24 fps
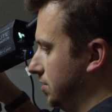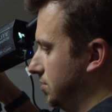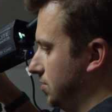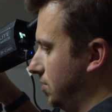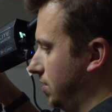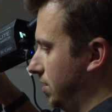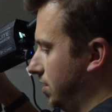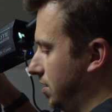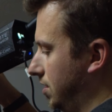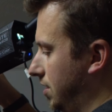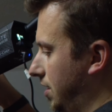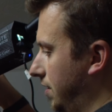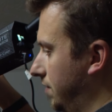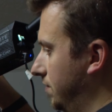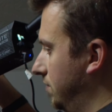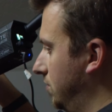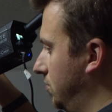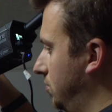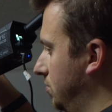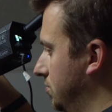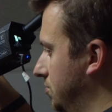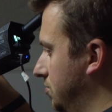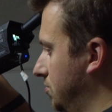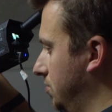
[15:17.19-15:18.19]
So I can have a
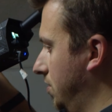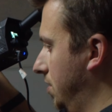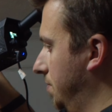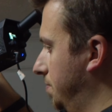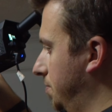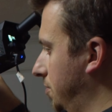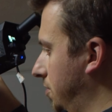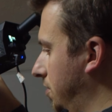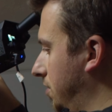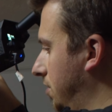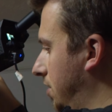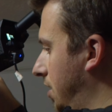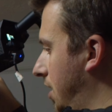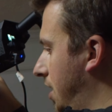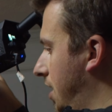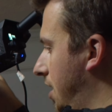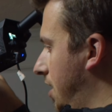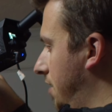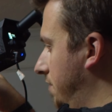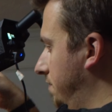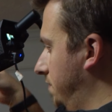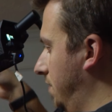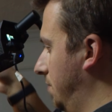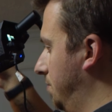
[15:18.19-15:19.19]
whole strip or
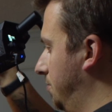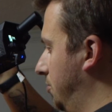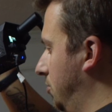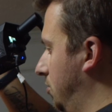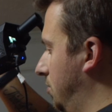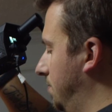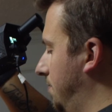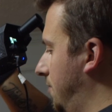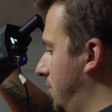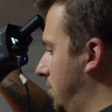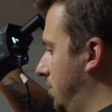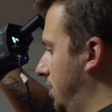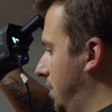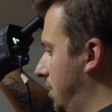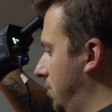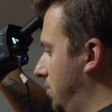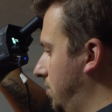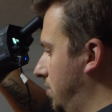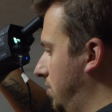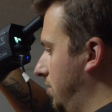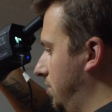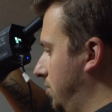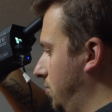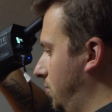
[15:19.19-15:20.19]
if I pull them all out
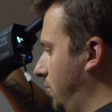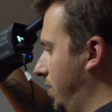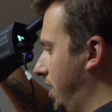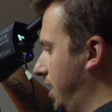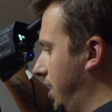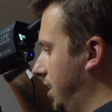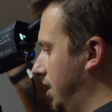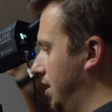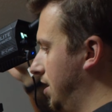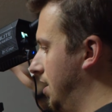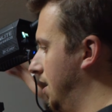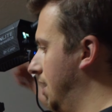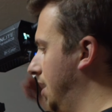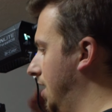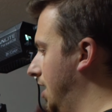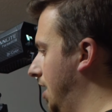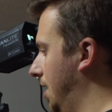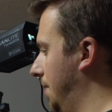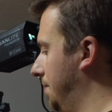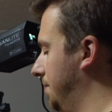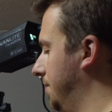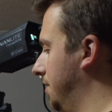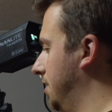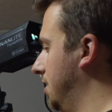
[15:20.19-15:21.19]
all the way,
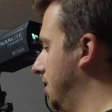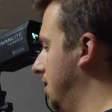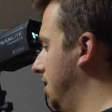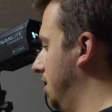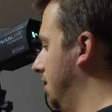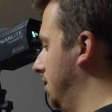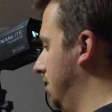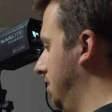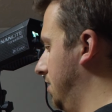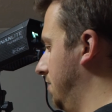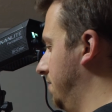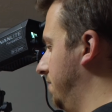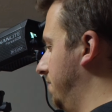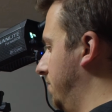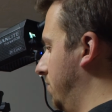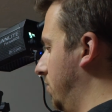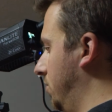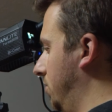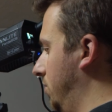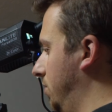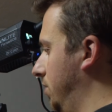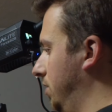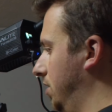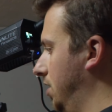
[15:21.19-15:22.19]
I'm gonna get the
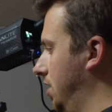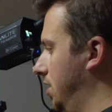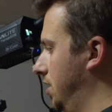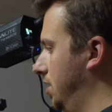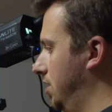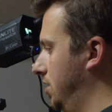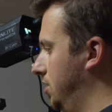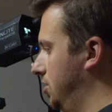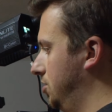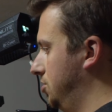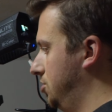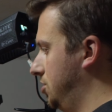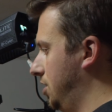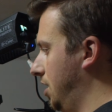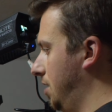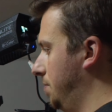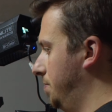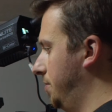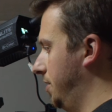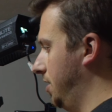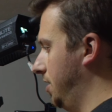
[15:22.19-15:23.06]
full shape